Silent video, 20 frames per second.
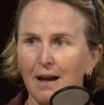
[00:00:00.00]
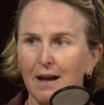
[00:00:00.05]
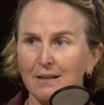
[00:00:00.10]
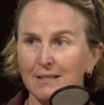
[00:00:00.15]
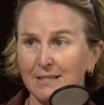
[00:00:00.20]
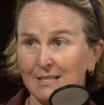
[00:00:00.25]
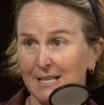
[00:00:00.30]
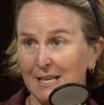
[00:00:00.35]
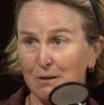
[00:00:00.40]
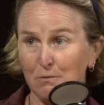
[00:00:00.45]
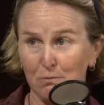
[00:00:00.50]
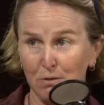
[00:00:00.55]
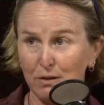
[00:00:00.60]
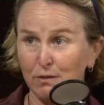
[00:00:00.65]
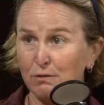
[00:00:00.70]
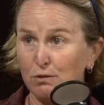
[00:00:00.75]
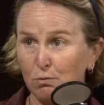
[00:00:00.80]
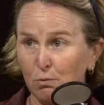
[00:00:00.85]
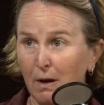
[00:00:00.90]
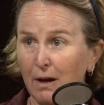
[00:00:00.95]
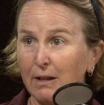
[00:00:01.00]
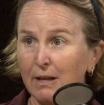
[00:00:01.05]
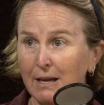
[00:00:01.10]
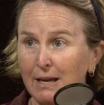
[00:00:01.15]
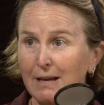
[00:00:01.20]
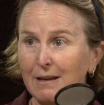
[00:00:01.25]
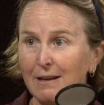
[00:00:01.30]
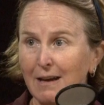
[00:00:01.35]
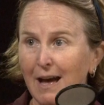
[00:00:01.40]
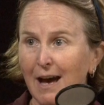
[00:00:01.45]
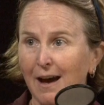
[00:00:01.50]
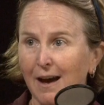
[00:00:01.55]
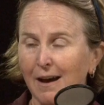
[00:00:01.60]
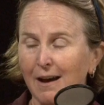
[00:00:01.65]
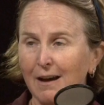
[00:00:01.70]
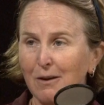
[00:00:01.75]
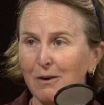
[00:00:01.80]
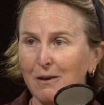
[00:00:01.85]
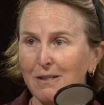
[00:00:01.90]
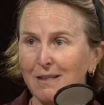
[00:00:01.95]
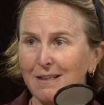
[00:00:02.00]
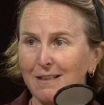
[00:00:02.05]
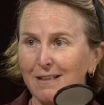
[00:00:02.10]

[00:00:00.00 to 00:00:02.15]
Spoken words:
us get rid of swelling at